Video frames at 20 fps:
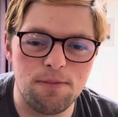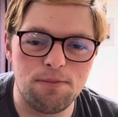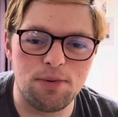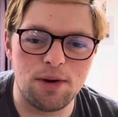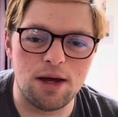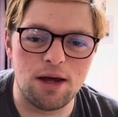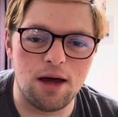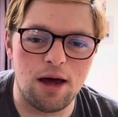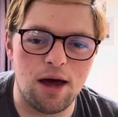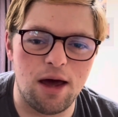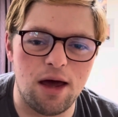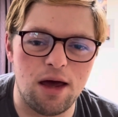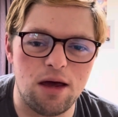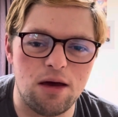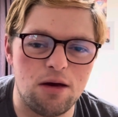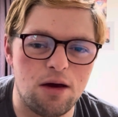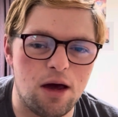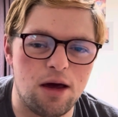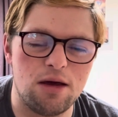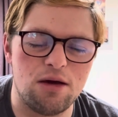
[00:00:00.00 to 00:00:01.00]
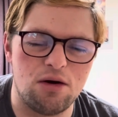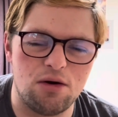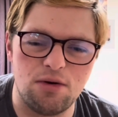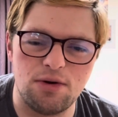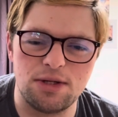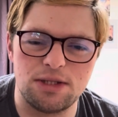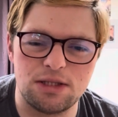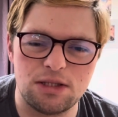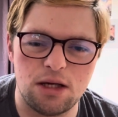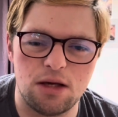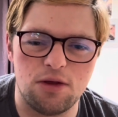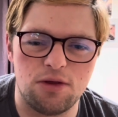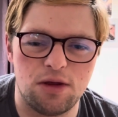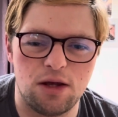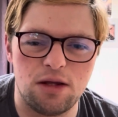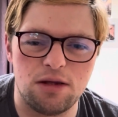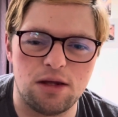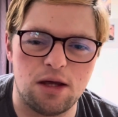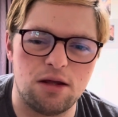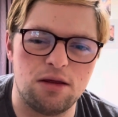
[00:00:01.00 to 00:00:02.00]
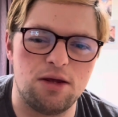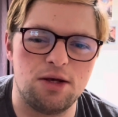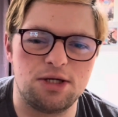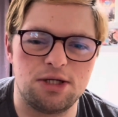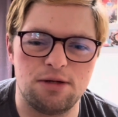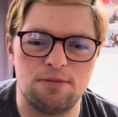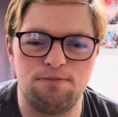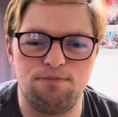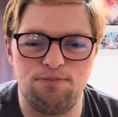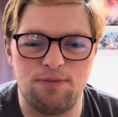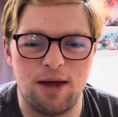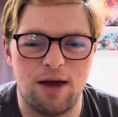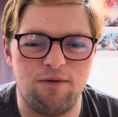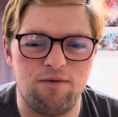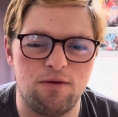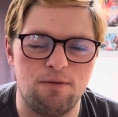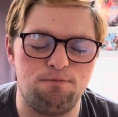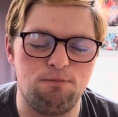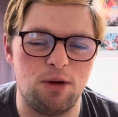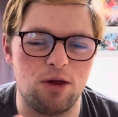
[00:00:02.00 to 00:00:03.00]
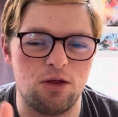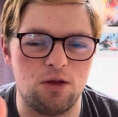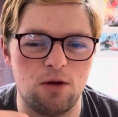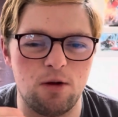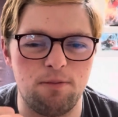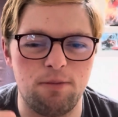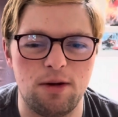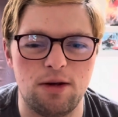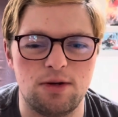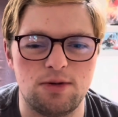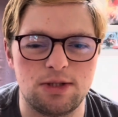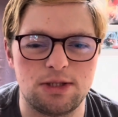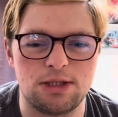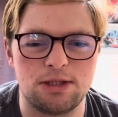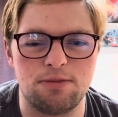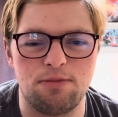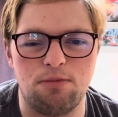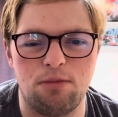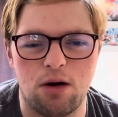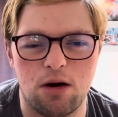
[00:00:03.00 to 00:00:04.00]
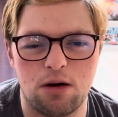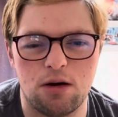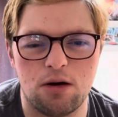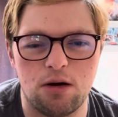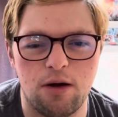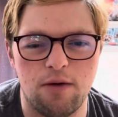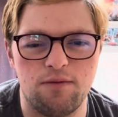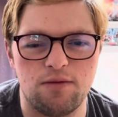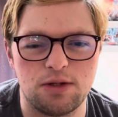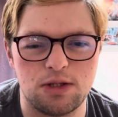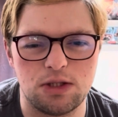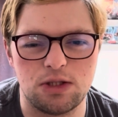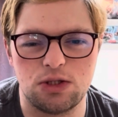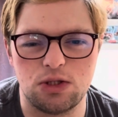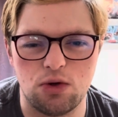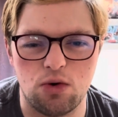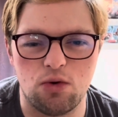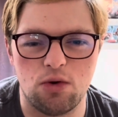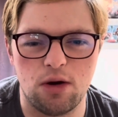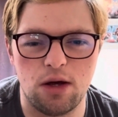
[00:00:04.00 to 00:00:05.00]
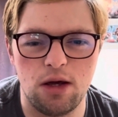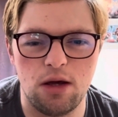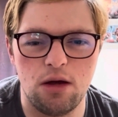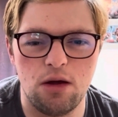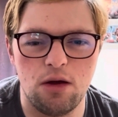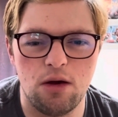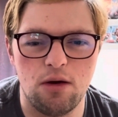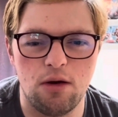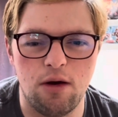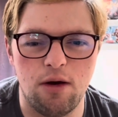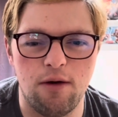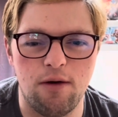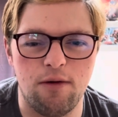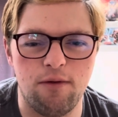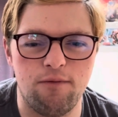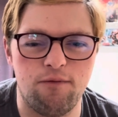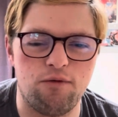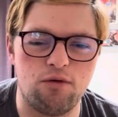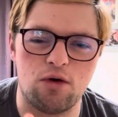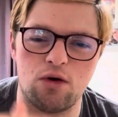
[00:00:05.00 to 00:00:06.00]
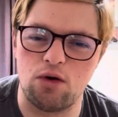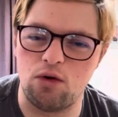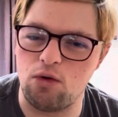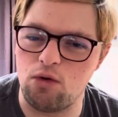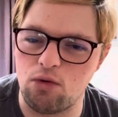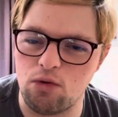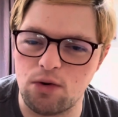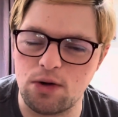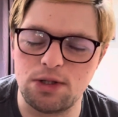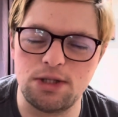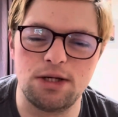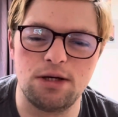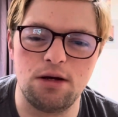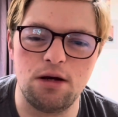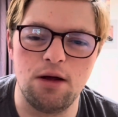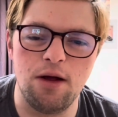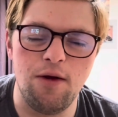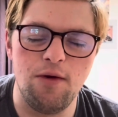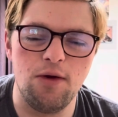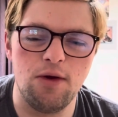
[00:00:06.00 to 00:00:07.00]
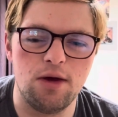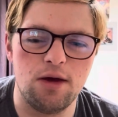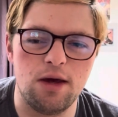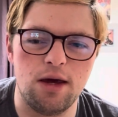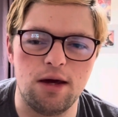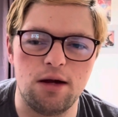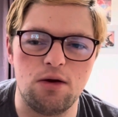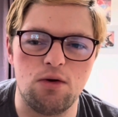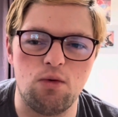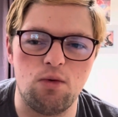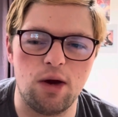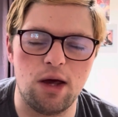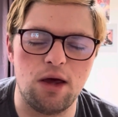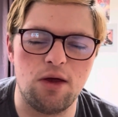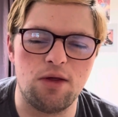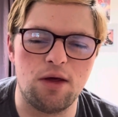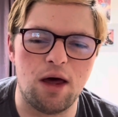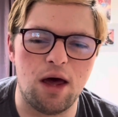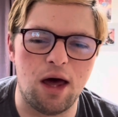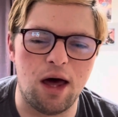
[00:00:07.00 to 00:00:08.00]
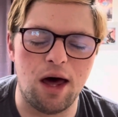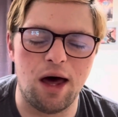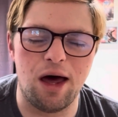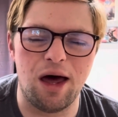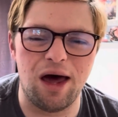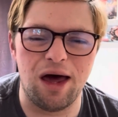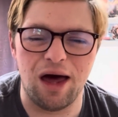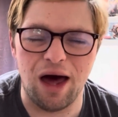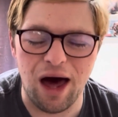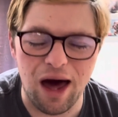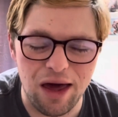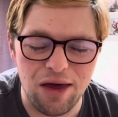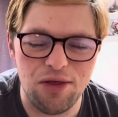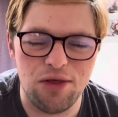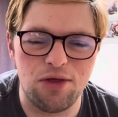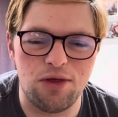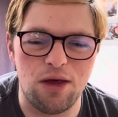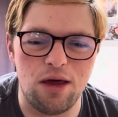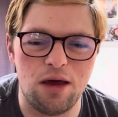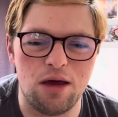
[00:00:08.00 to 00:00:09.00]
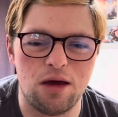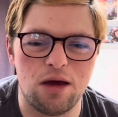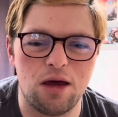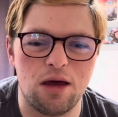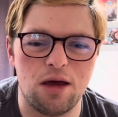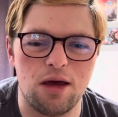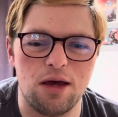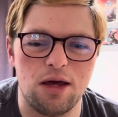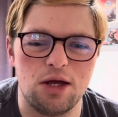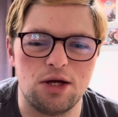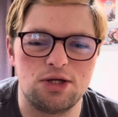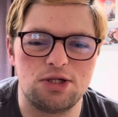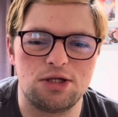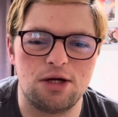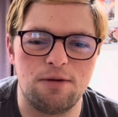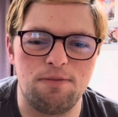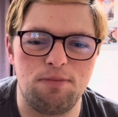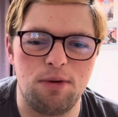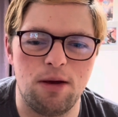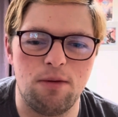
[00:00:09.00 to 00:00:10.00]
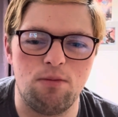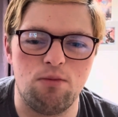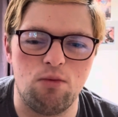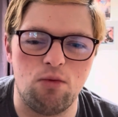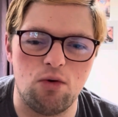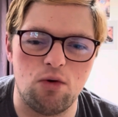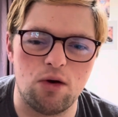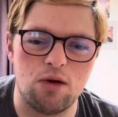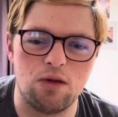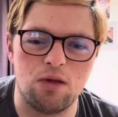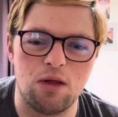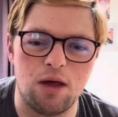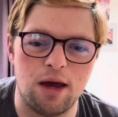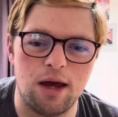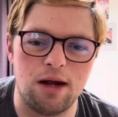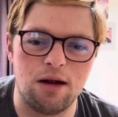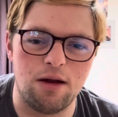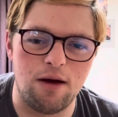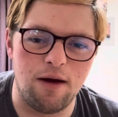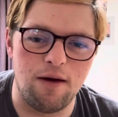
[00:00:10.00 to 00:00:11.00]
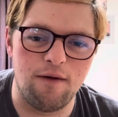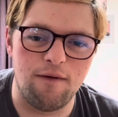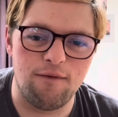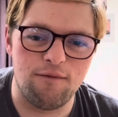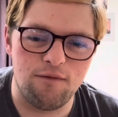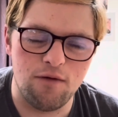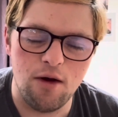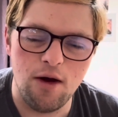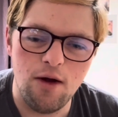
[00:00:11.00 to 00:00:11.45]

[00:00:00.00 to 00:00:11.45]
but I, I honestly think that they should have it be a little bit smarter of a story for her origin in a way that I, I think it should be more in line of